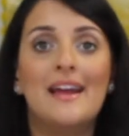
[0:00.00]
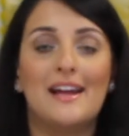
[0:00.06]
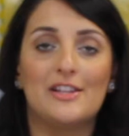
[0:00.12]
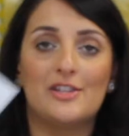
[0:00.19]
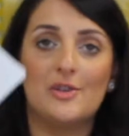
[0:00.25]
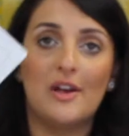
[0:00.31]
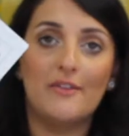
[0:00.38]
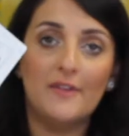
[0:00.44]

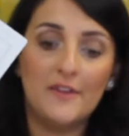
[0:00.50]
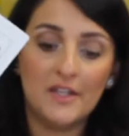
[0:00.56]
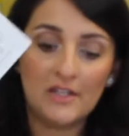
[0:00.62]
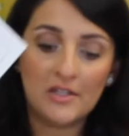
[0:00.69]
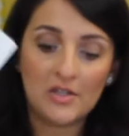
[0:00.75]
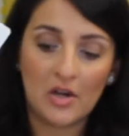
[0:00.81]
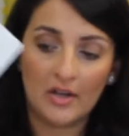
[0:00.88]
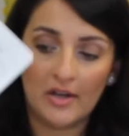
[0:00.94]
And so
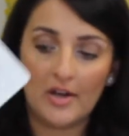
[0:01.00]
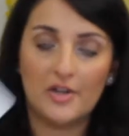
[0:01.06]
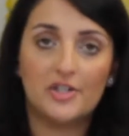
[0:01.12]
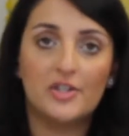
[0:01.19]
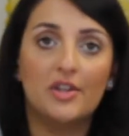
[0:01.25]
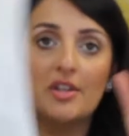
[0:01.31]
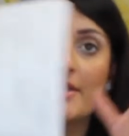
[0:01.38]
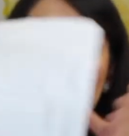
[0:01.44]
everything's on here,
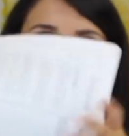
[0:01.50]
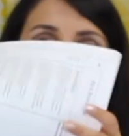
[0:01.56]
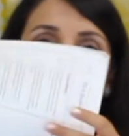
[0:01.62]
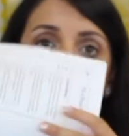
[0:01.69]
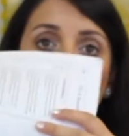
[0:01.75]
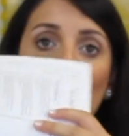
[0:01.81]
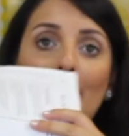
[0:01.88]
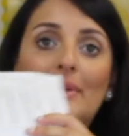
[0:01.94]
so this is
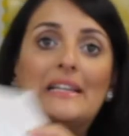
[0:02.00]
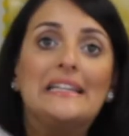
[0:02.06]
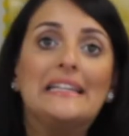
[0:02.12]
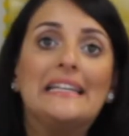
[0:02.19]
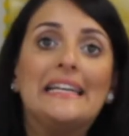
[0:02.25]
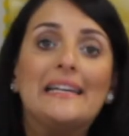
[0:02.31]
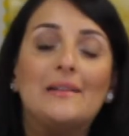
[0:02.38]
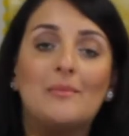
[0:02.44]
a
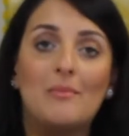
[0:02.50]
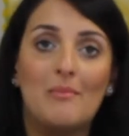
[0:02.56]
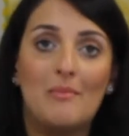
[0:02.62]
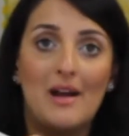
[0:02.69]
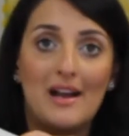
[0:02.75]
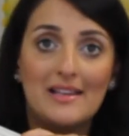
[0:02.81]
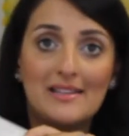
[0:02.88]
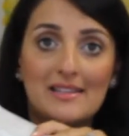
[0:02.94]
complete
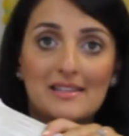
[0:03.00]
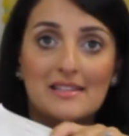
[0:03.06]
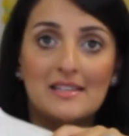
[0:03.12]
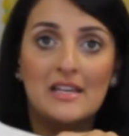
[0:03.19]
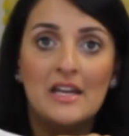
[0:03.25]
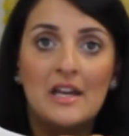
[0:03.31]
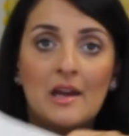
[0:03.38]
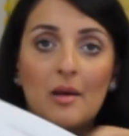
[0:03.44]
must